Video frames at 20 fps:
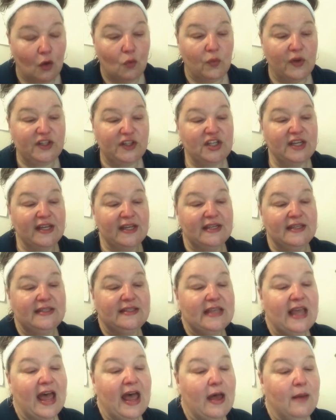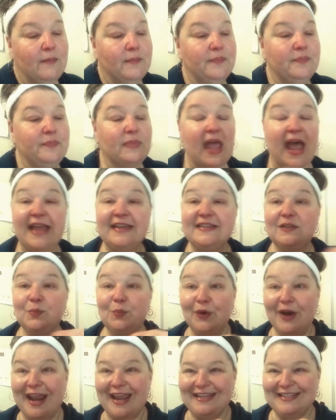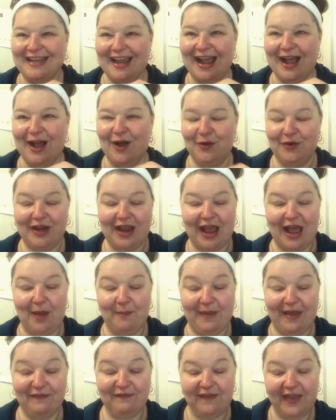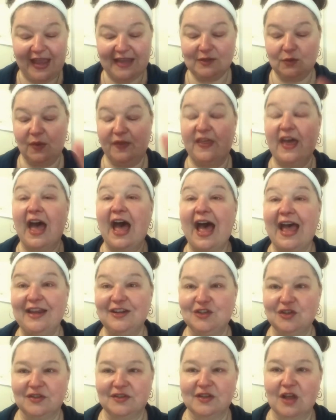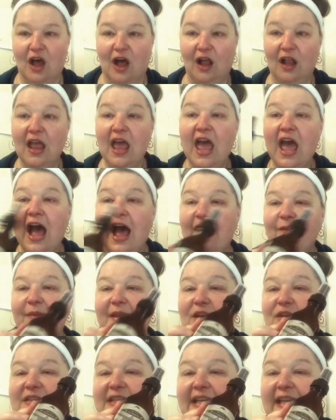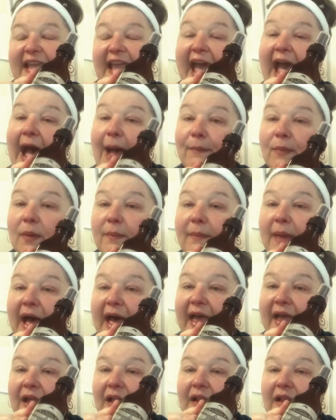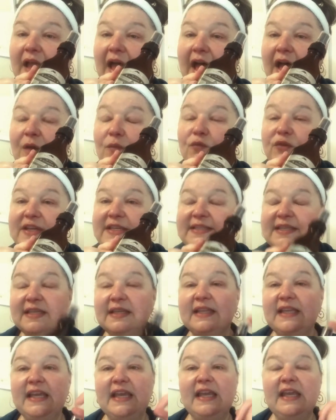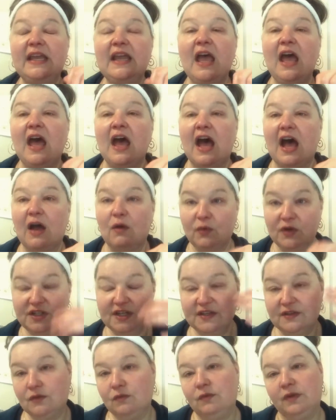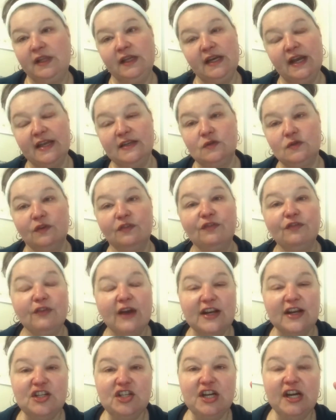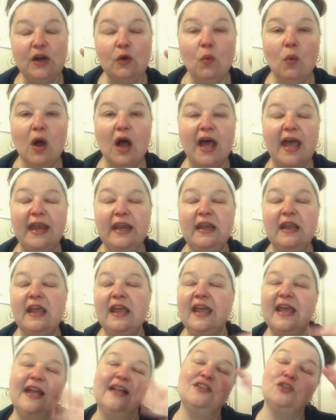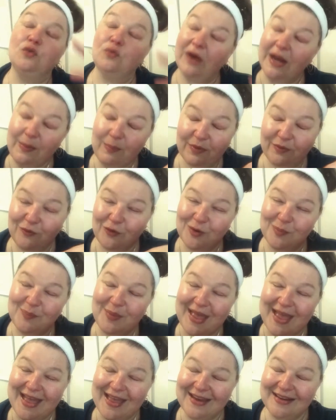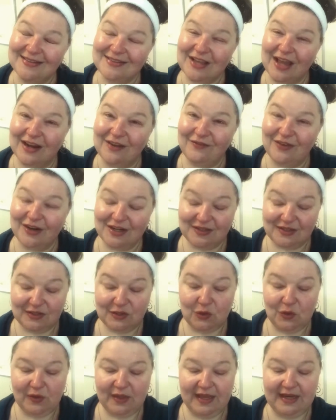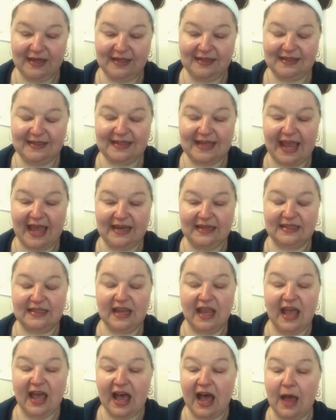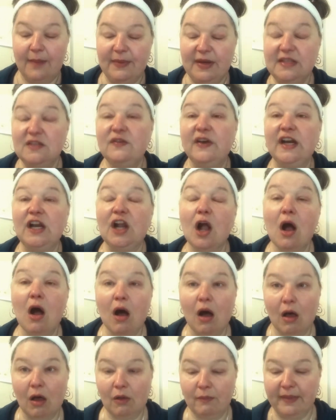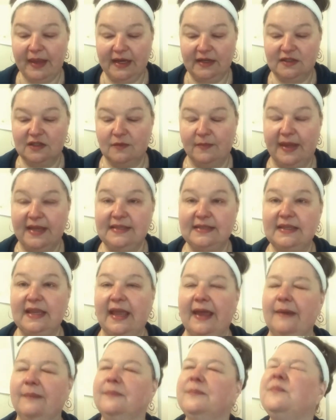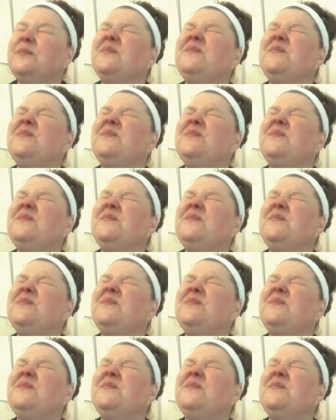which is I spray down my face with a hydrosol. I've been using chamomile recently, which is a really nice refreshing one. It's great before bed. It's got a very soothing scent, and it's very calming to my skin.